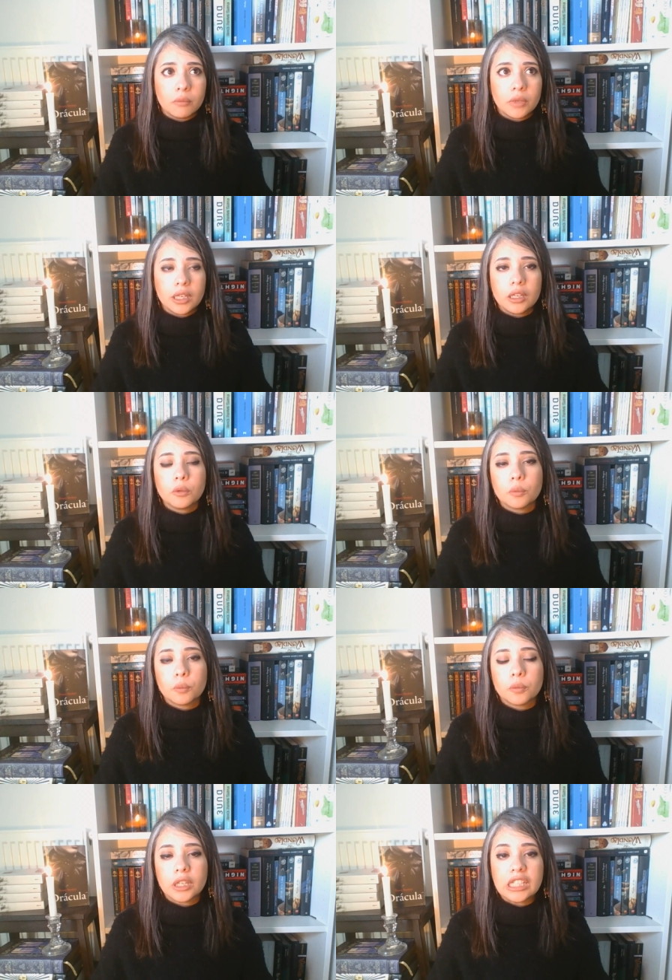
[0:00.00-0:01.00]

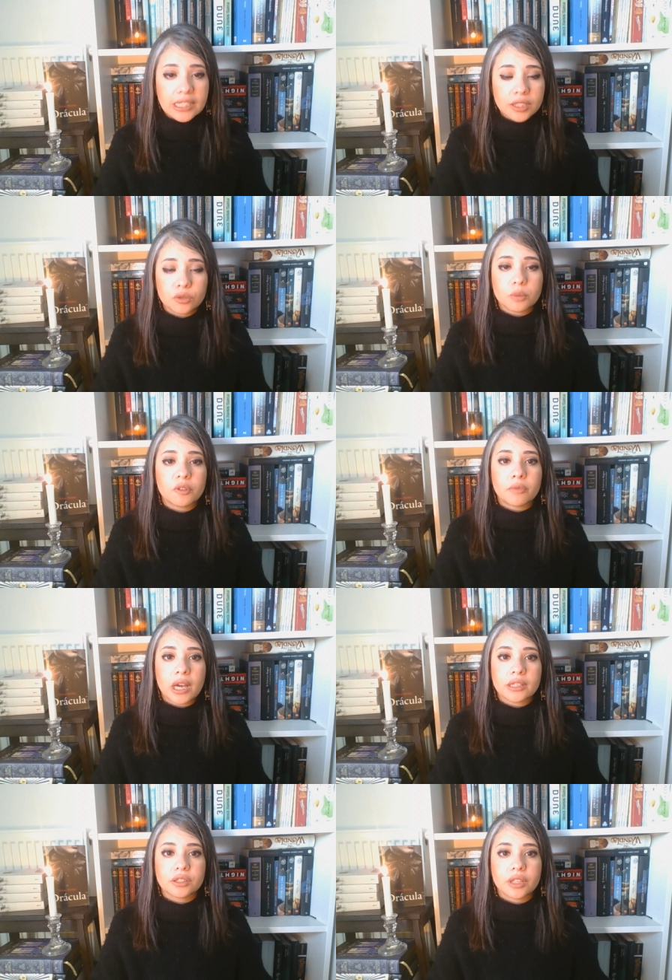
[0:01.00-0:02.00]
It is a dream of
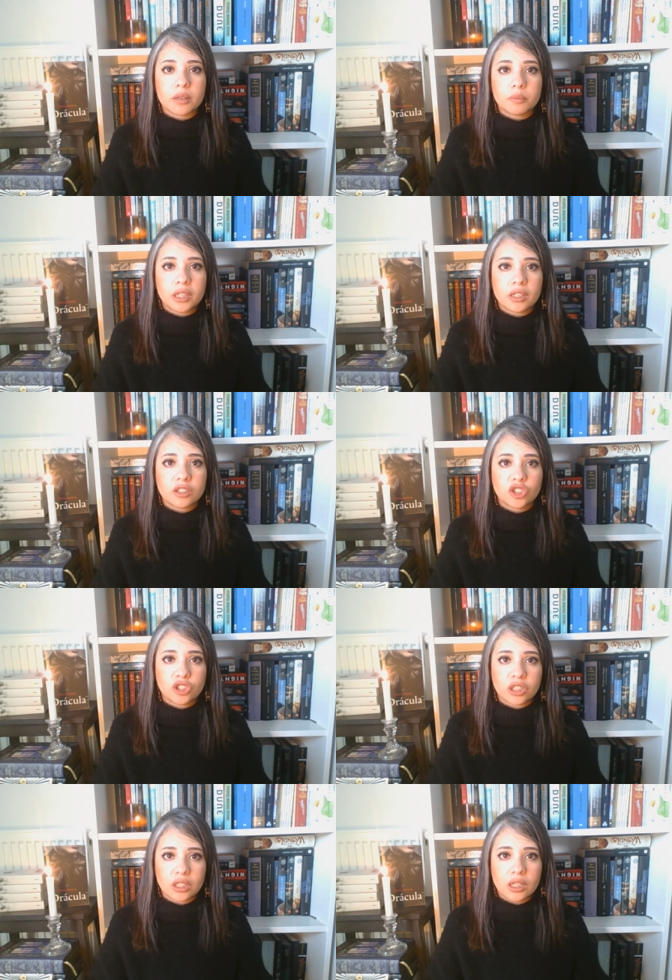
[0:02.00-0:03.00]
mine to get a
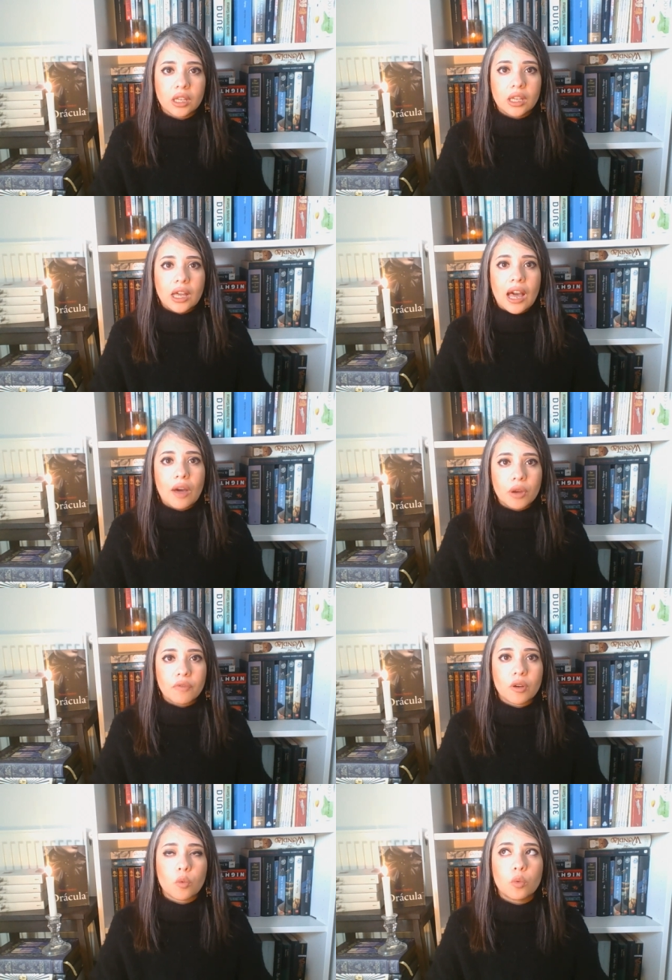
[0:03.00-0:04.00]
PhD.
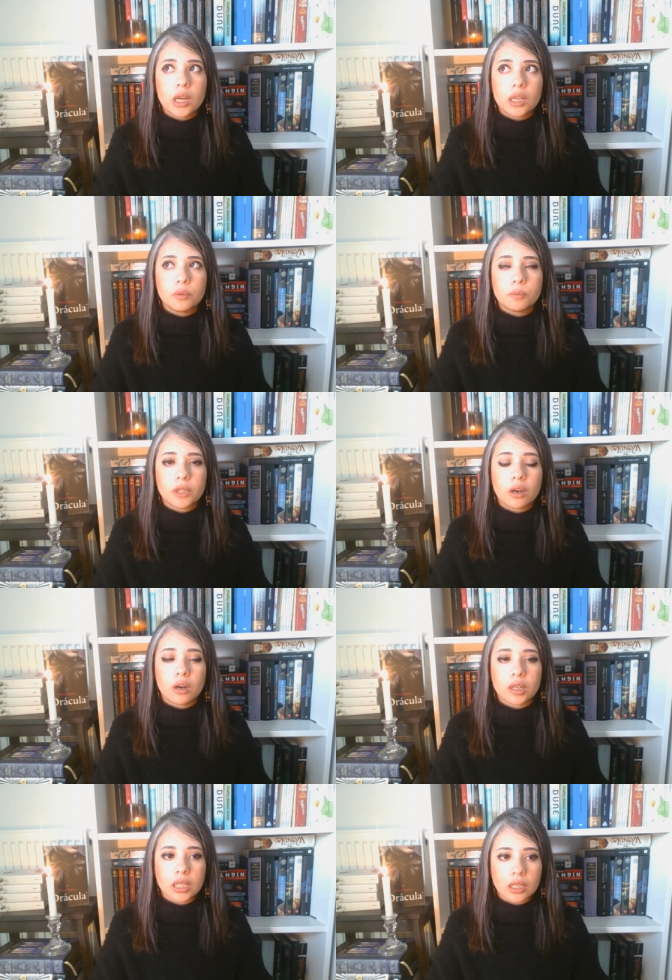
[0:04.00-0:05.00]
However, what it would be
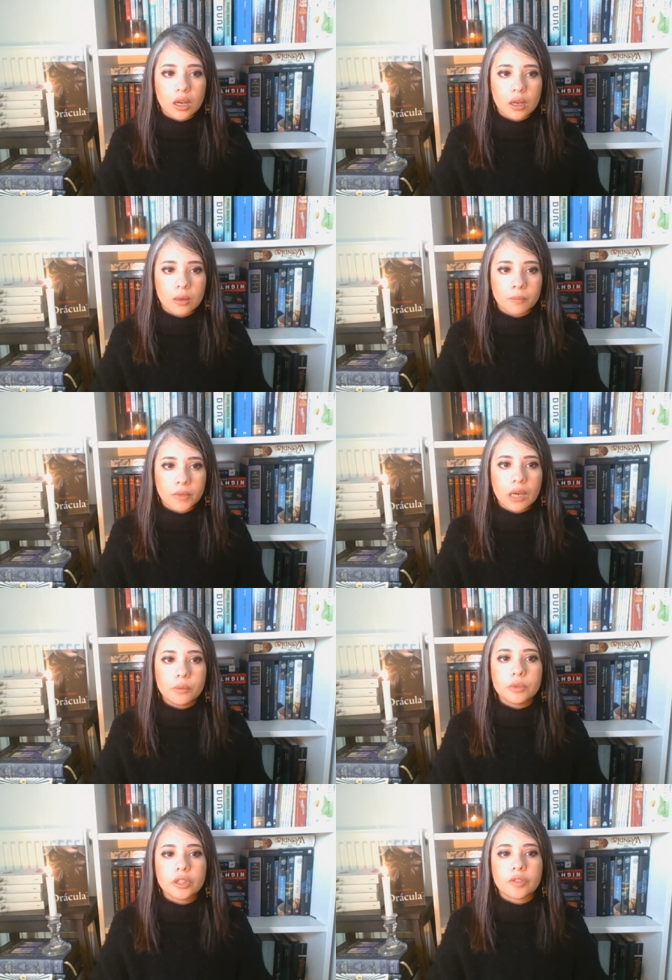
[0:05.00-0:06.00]
on, I
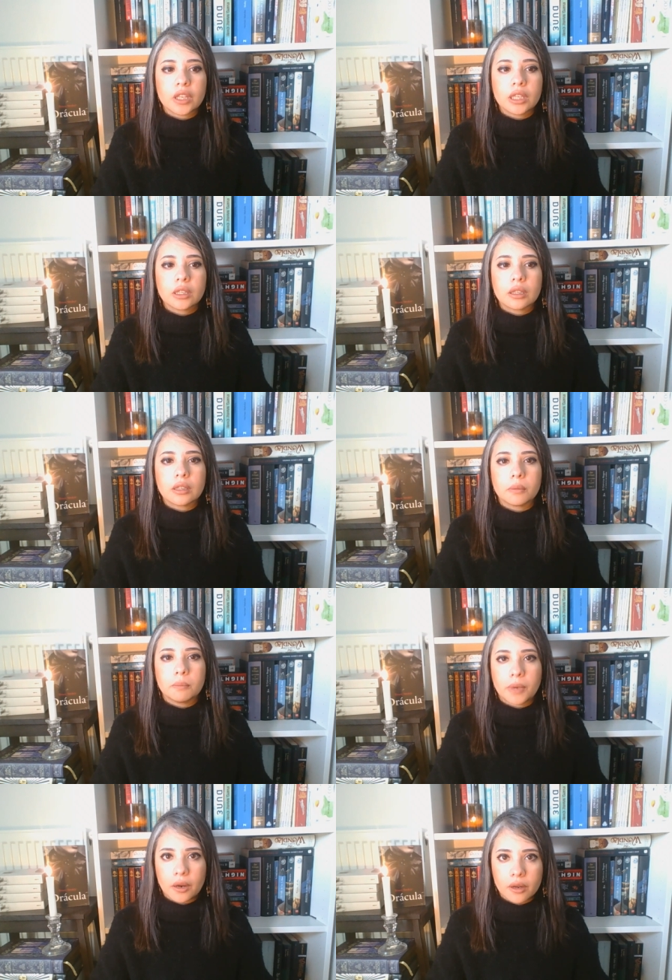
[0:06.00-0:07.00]
would think
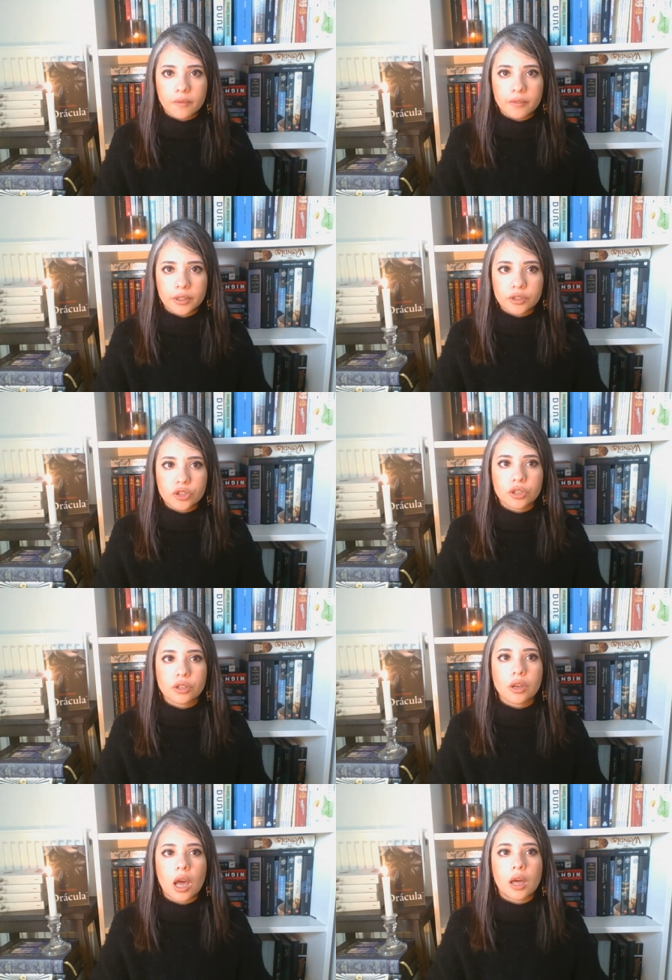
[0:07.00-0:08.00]
comparative
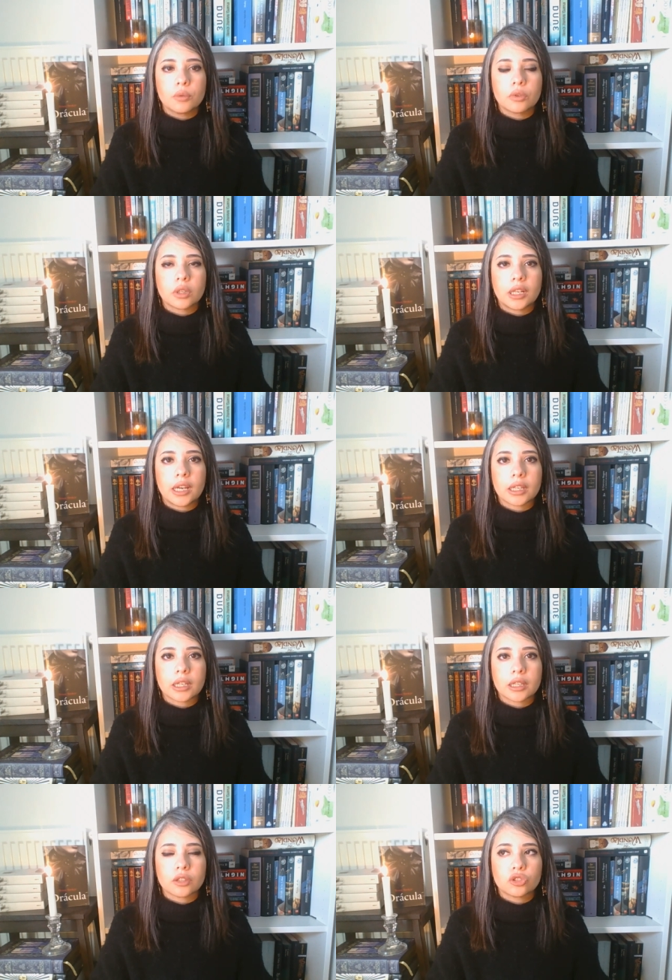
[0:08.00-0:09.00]
literature. I would
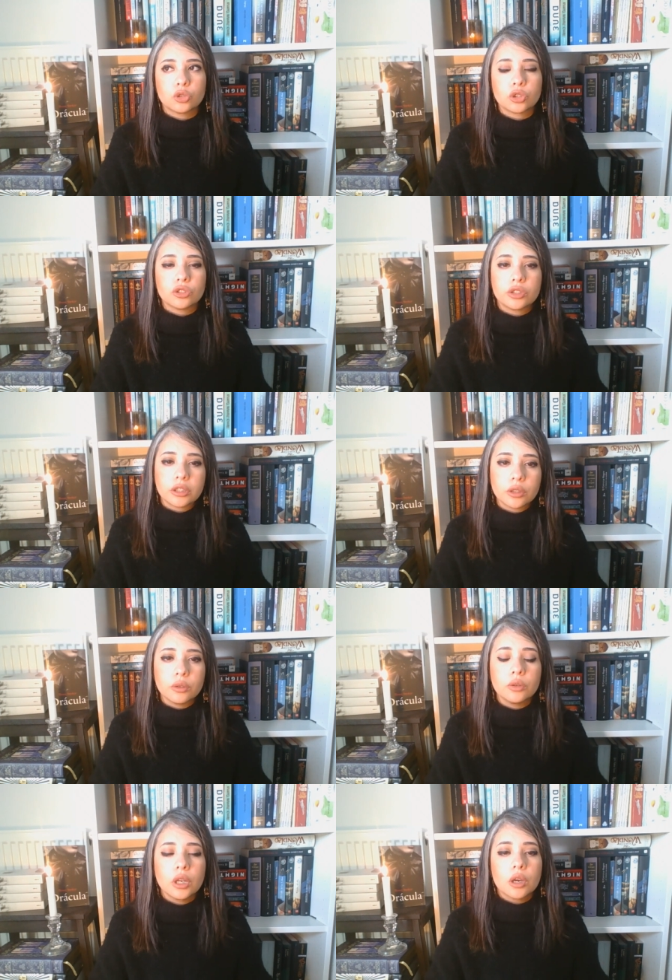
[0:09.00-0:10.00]
like to
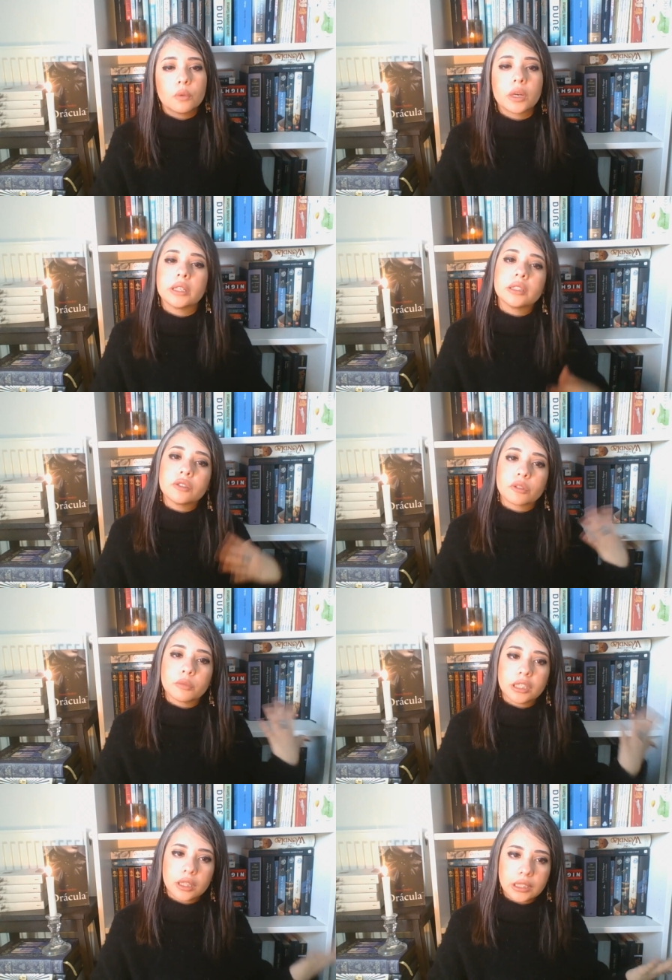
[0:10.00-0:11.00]
continue what I did for
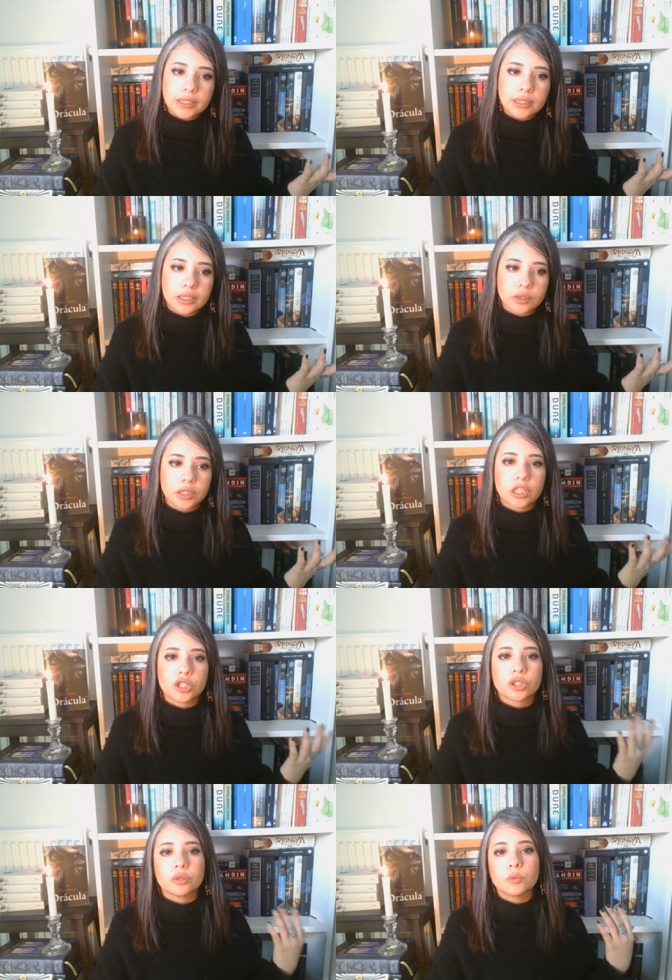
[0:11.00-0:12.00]
my thesis
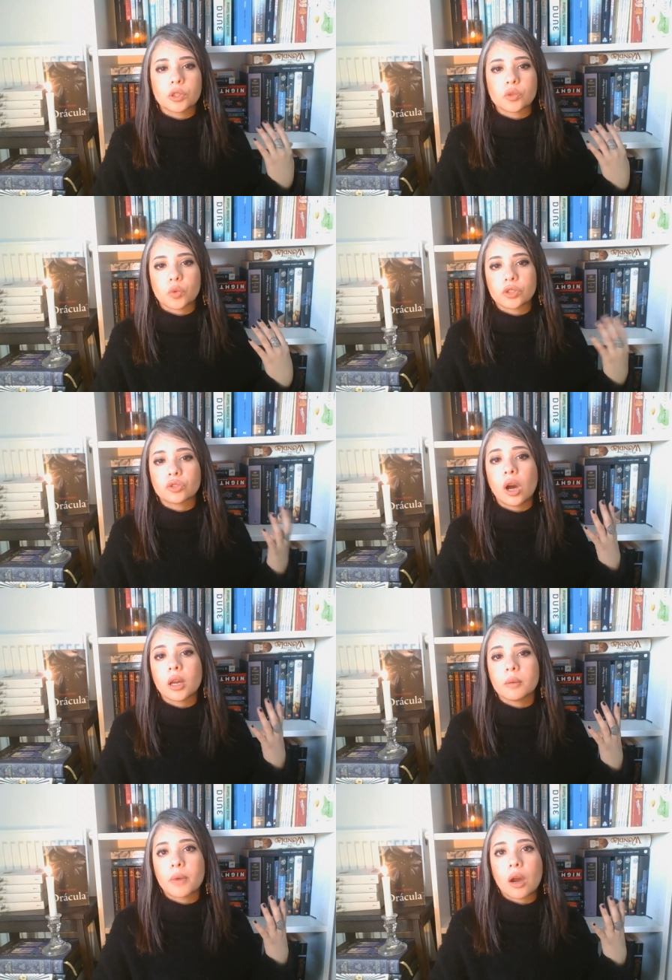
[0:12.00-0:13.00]
dissertation, which was talk
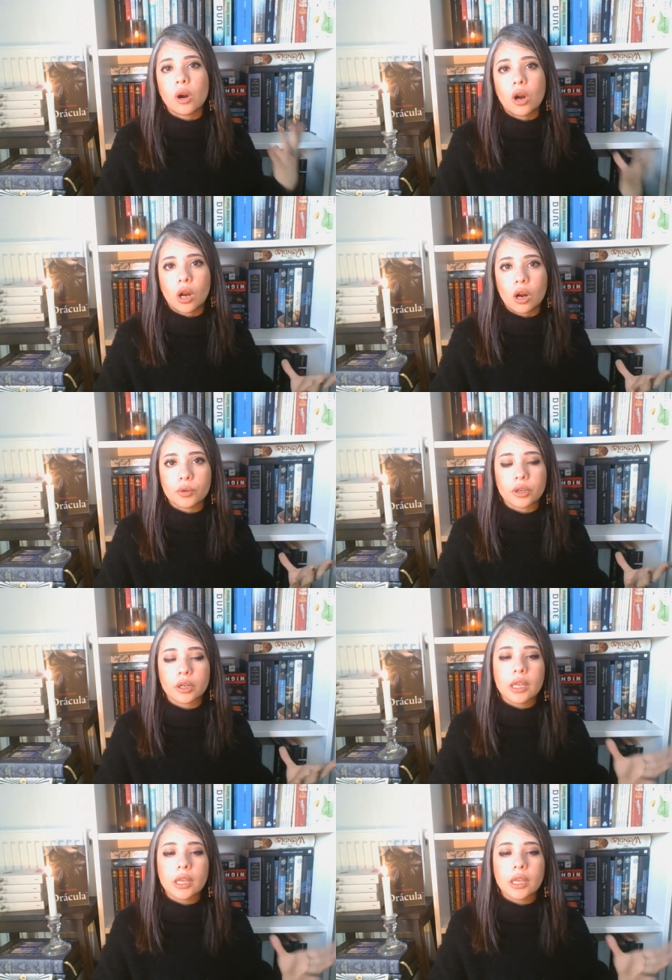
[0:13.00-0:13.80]
about horror